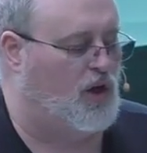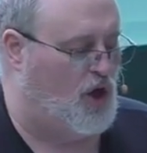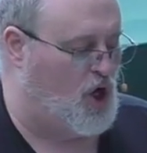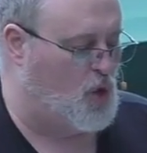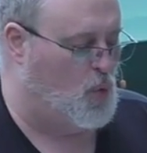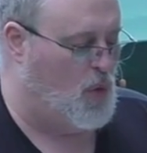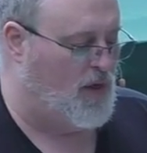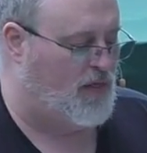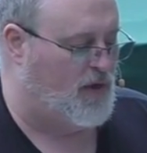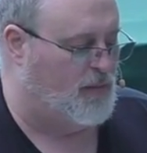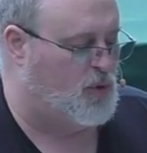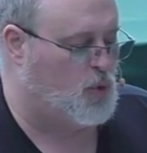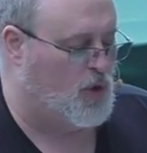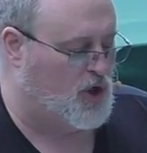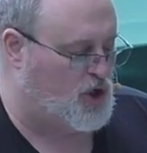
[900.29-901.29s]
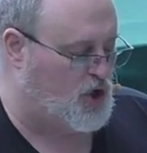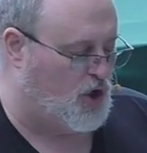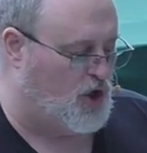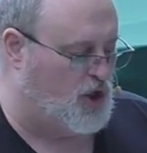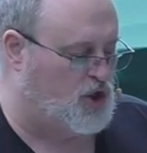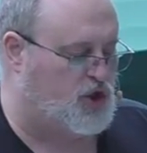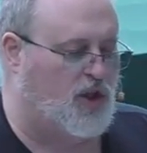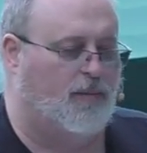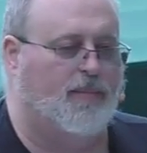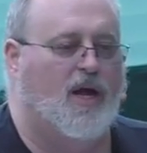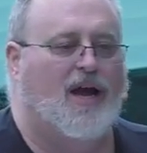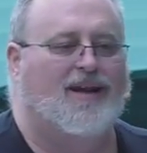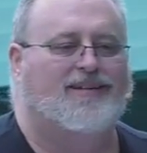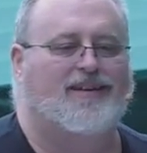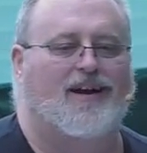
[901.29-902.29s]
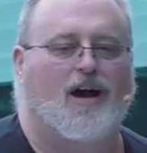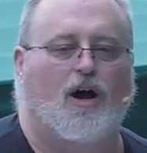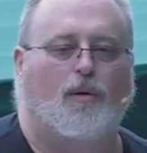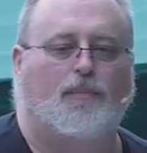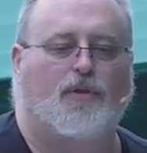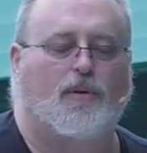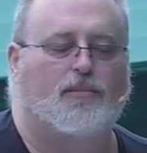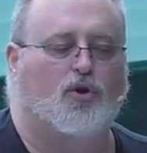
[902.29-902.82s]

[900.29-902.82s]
And then we, who are not getting baptized but have